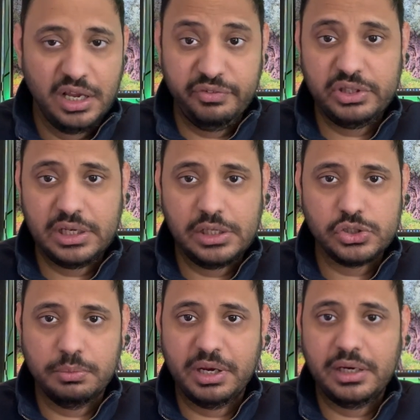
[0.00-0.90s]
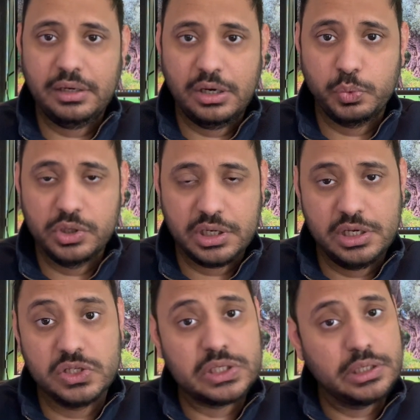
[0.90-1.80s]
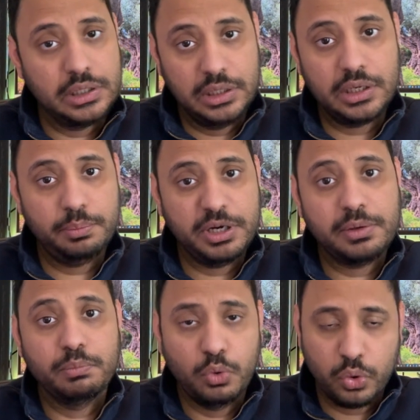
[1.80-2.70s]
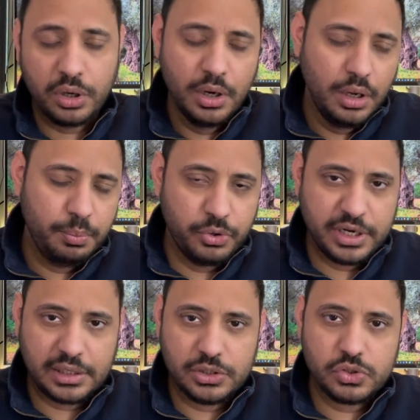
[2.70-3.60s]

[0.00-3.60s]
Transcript: everything else on my network is a little bit more protected.